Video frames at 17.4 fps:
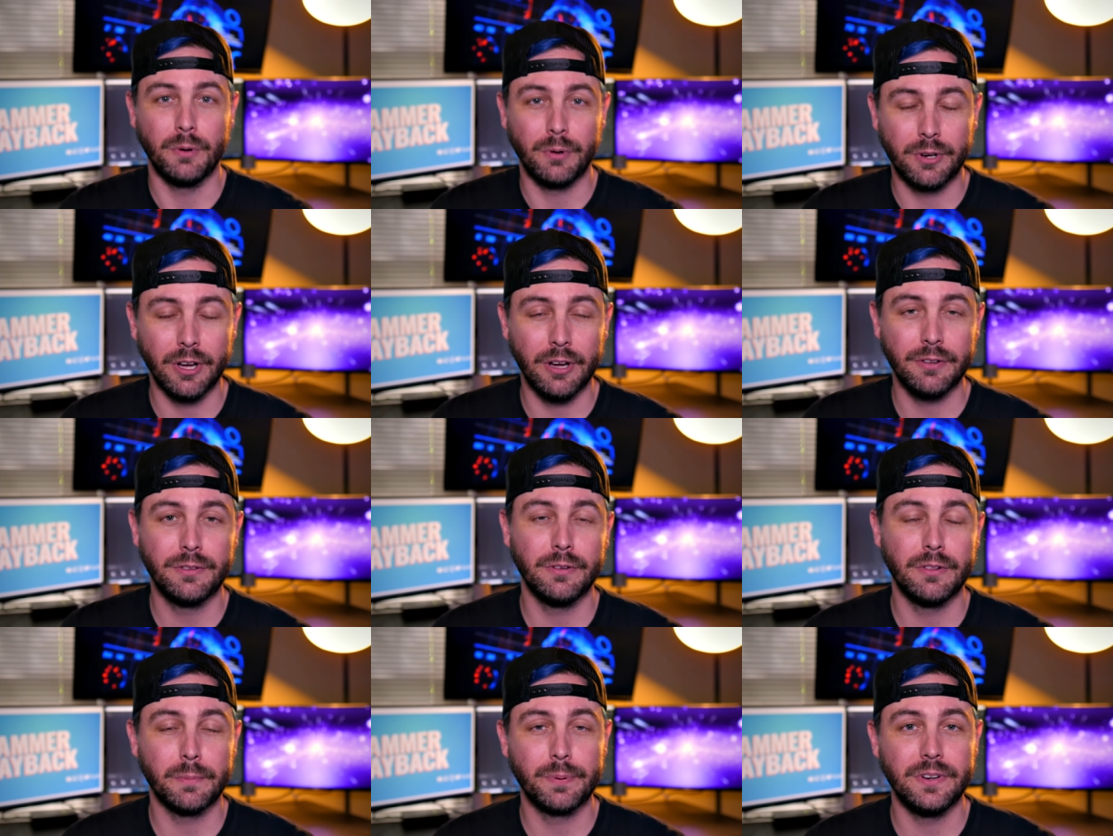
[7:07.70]
We'll go
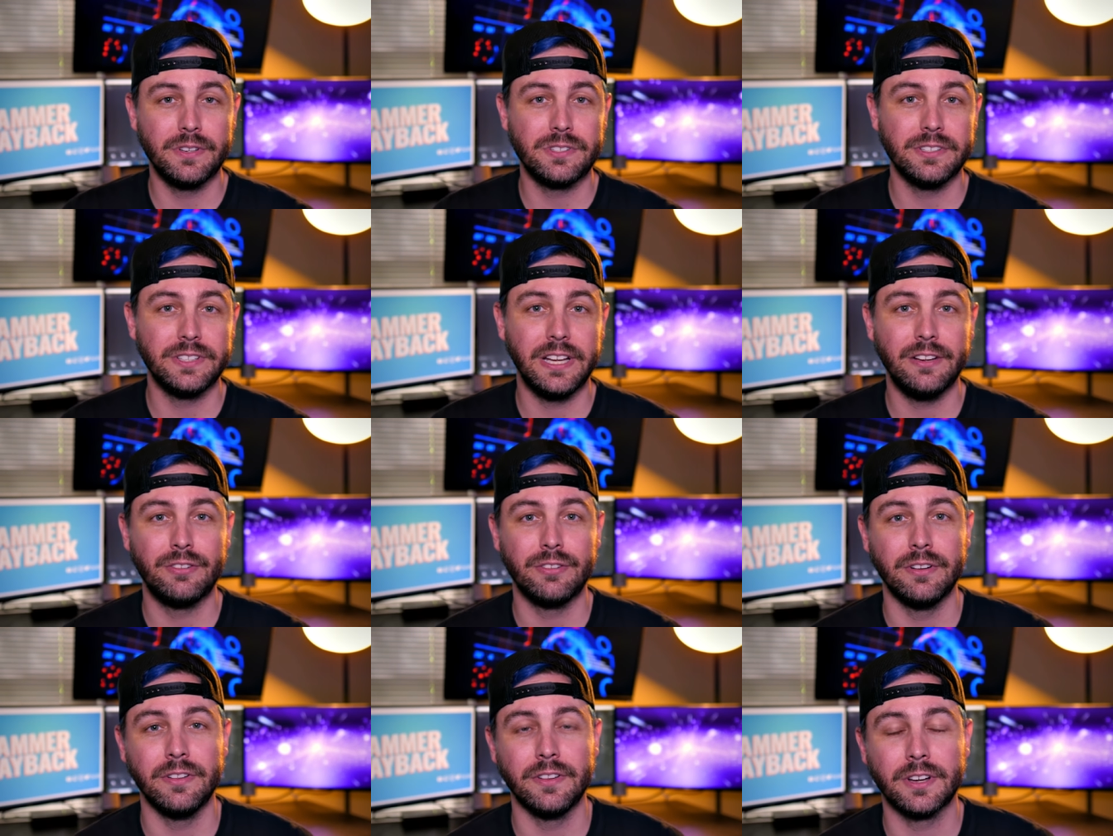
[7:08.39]
through the
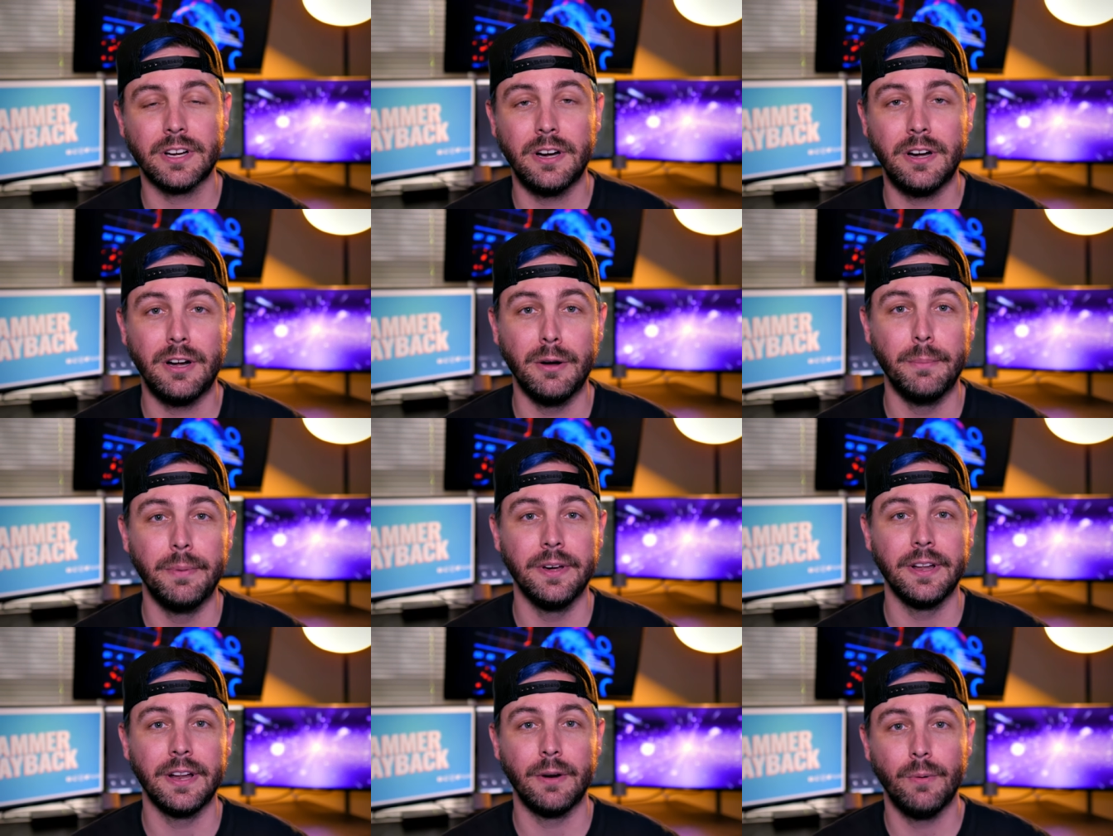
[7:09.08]
presentation in the call,
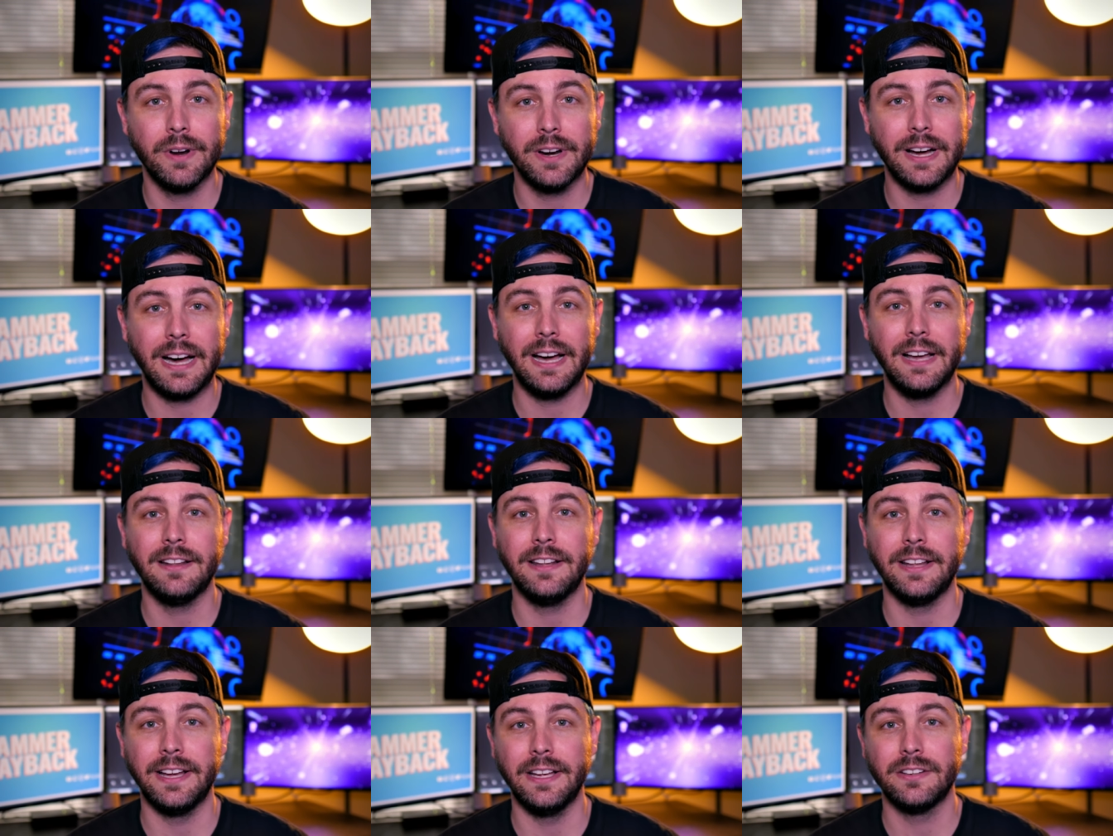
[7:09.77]
but I want to
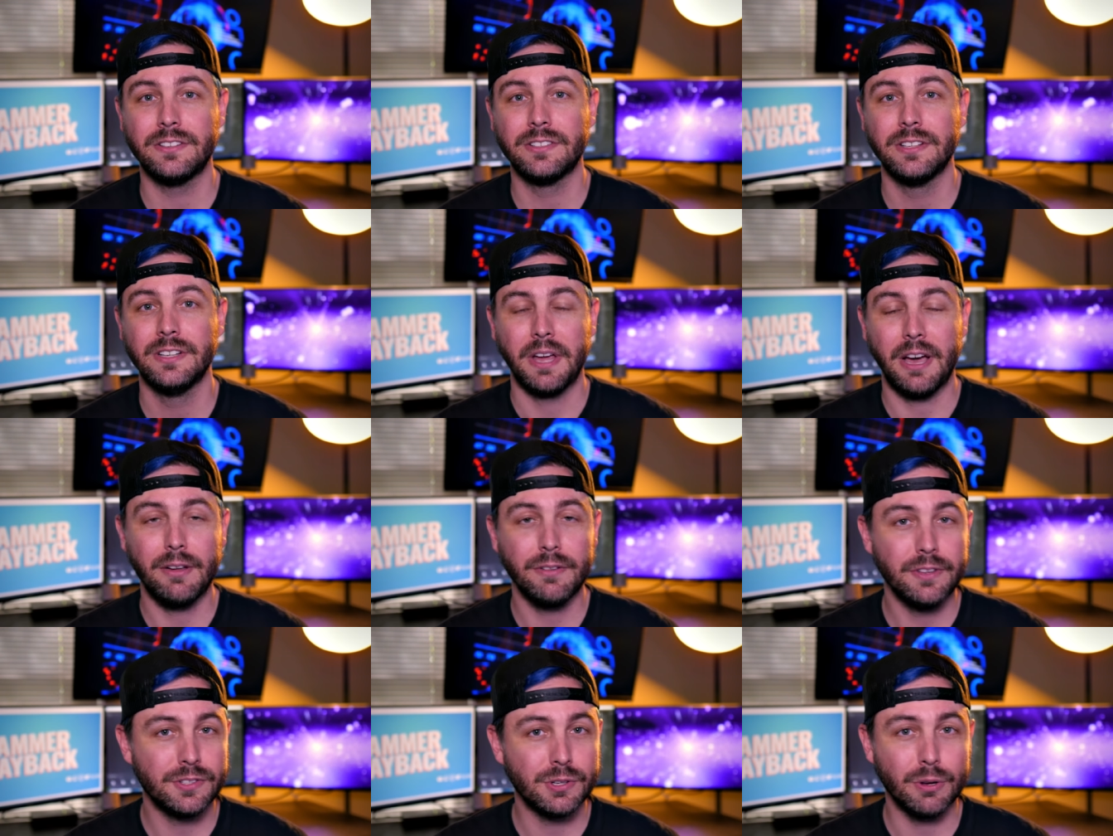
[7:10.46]
highlight
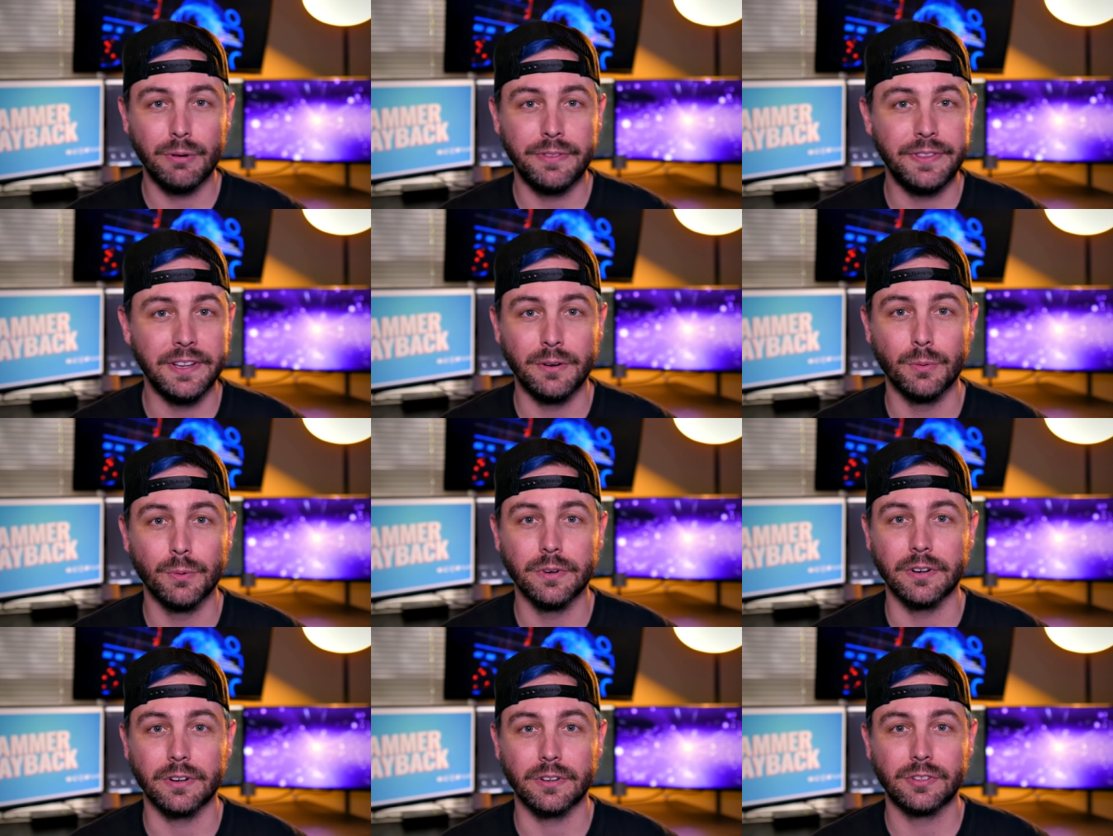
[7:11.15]
how this whole
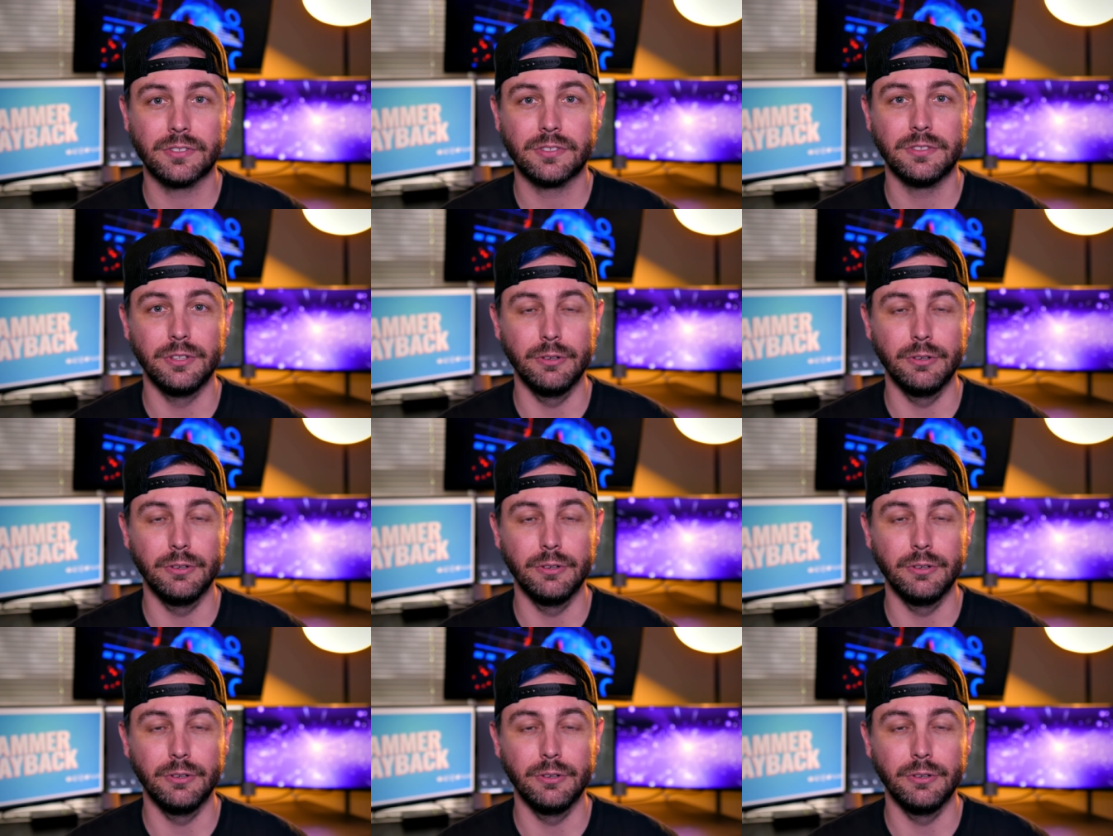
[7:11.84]
thing works.